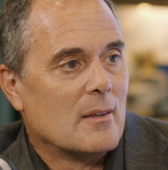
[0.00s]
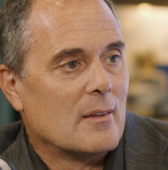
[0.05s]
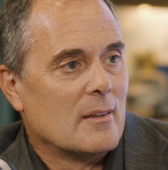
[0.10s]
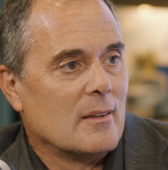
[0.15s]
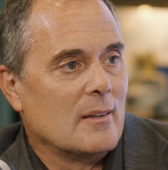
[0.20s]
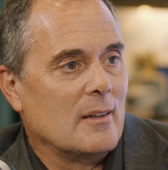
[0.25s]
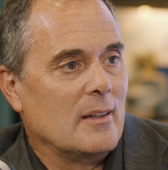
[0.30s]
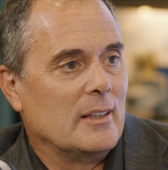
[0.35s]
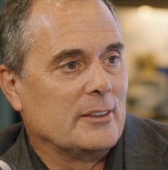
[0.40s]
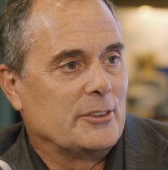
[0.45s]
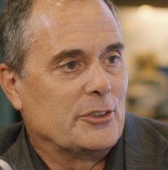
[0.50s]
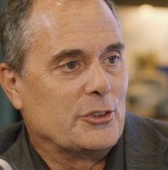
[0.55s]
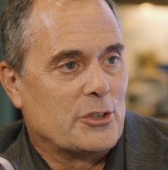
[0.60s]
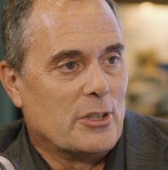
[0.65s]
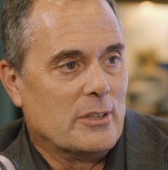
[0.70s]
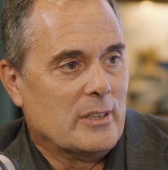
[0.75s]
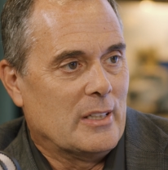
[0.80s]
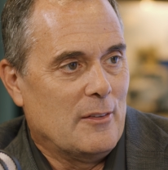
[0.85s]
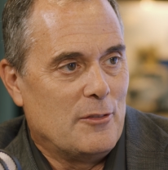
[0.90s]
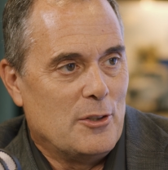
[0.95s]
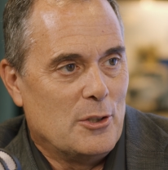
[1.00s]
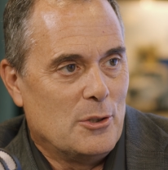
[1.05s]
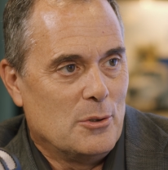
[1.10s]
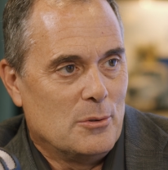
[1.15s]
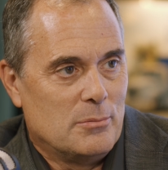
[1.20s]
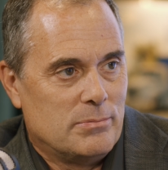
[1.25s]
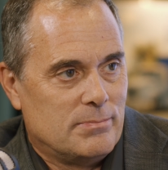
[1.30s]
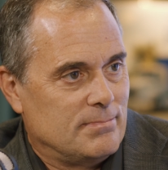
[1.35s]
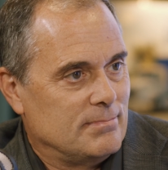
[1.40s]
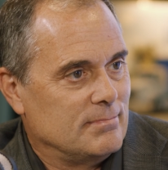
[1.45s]
Mm. It's going to give
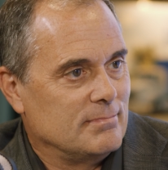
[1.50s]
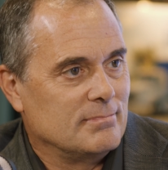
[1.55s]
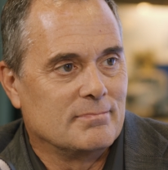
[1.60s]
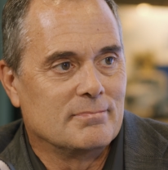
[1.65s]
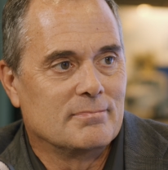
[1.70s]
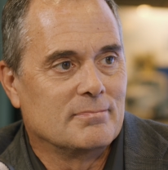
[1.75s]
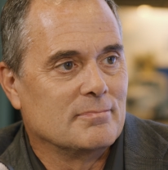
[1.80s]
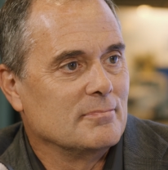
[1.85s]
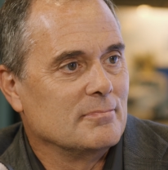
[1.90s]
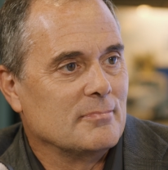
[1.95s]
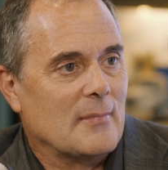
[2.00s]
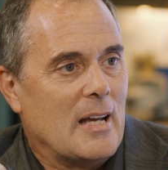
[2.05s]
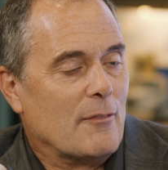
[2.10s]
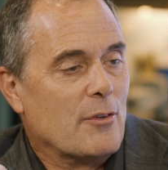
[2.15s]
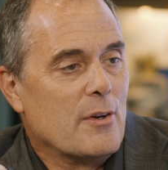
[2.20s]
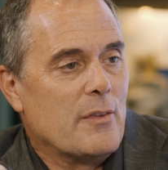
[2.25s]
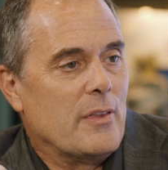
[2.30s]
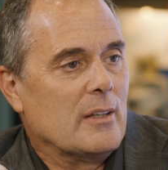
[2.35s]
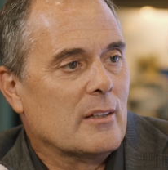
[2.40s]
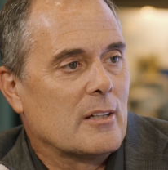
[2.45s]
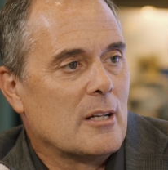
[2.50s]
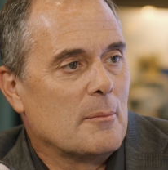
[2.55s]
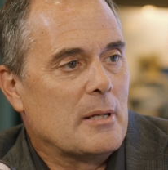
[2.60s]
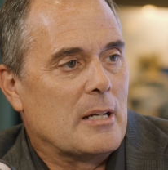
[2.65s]
you everything.